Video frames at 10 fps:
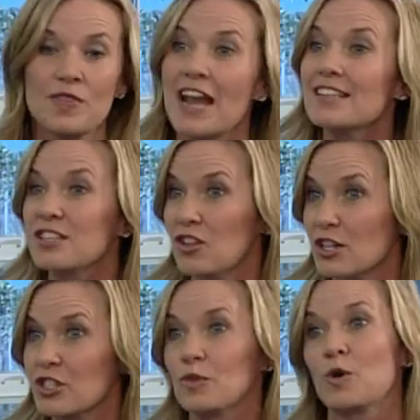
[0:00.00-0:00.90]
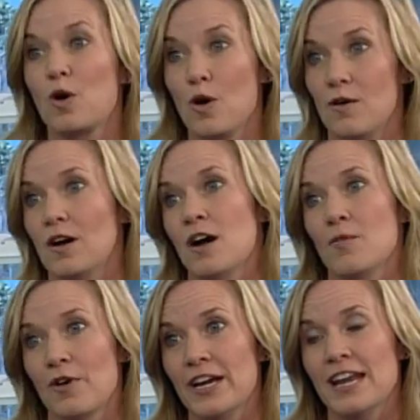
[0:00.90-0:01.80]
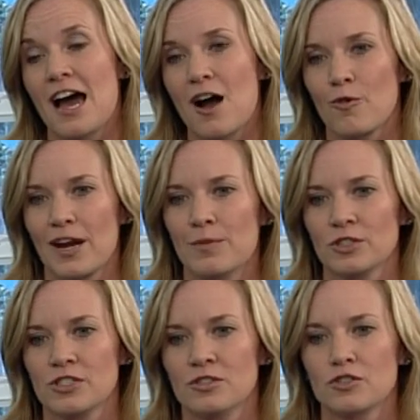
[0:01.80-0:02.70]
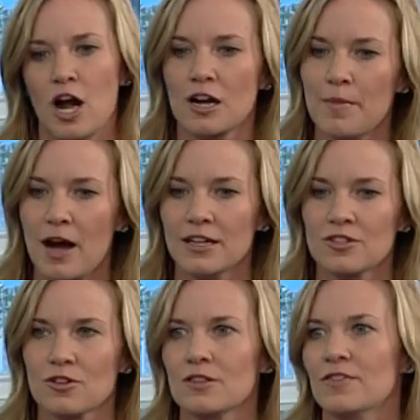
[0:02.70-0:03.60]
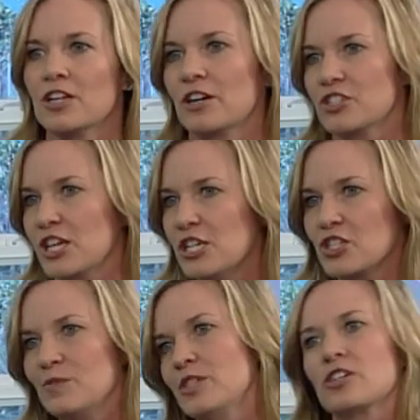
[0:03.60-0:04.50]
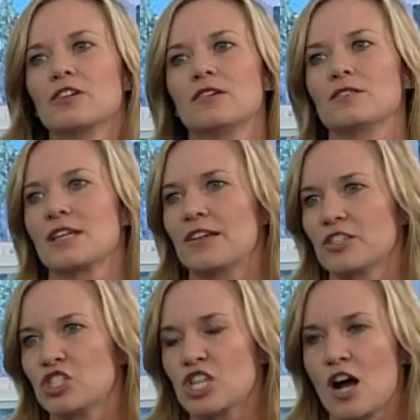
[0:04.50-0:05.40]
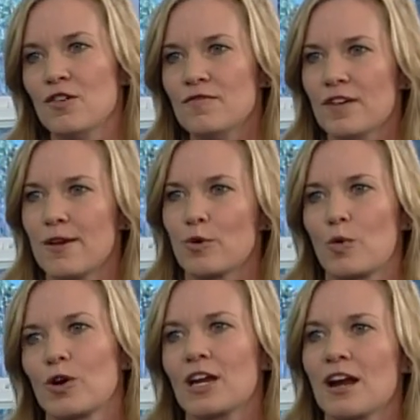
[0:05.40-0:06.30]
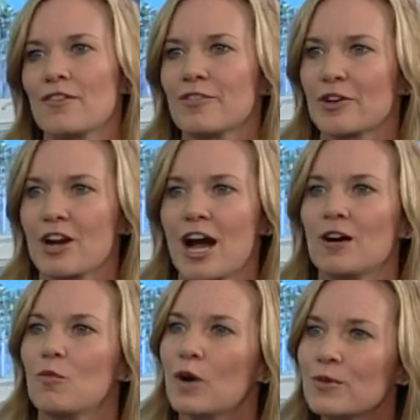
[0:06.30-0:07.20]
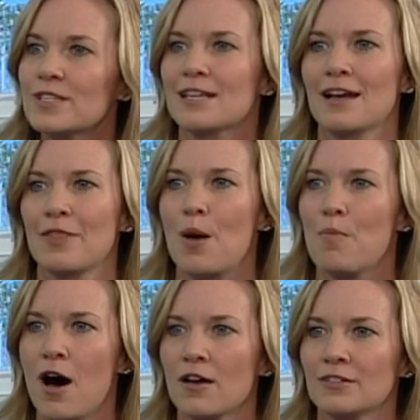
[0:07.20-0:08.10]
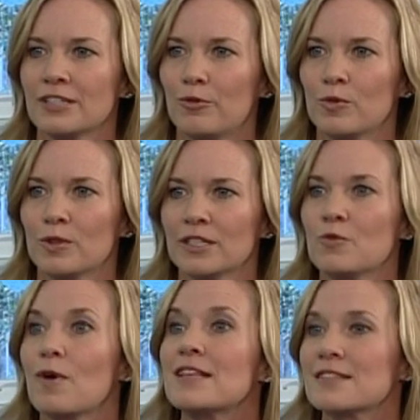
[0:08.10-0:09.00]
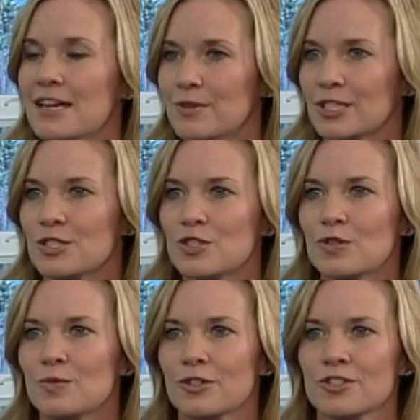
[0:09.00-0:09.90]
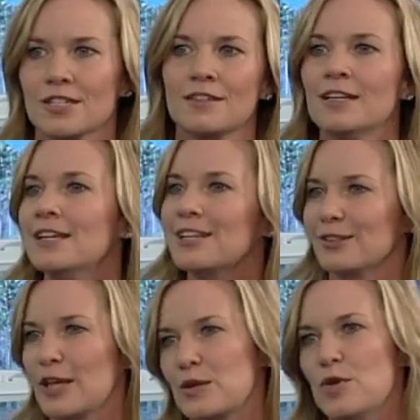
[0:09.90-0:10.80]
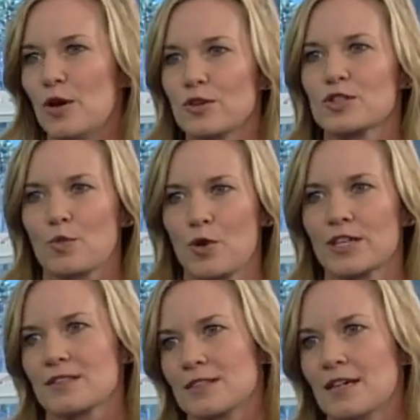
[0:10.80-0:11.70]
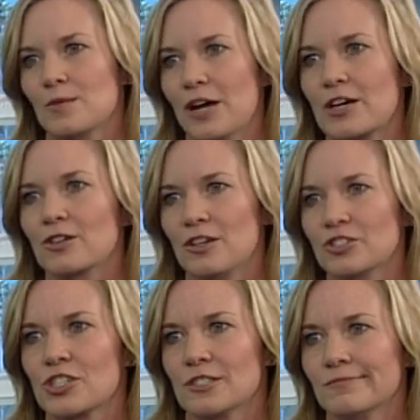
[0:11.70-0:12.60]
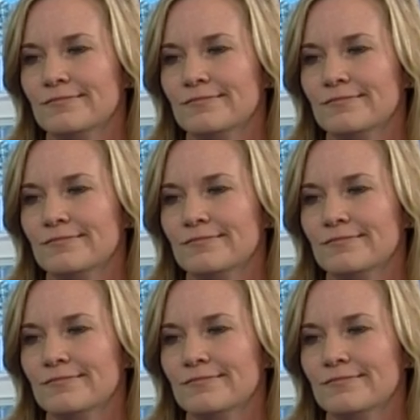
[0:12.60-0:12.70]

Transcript: That is the long-term goal. Right now, we're able to talk about it sort of in our education materials and at the shelf, and we're working on figuring out what do we say on that bottle that will really resonate with consumers and let them know they're supporting sustainable agriculture.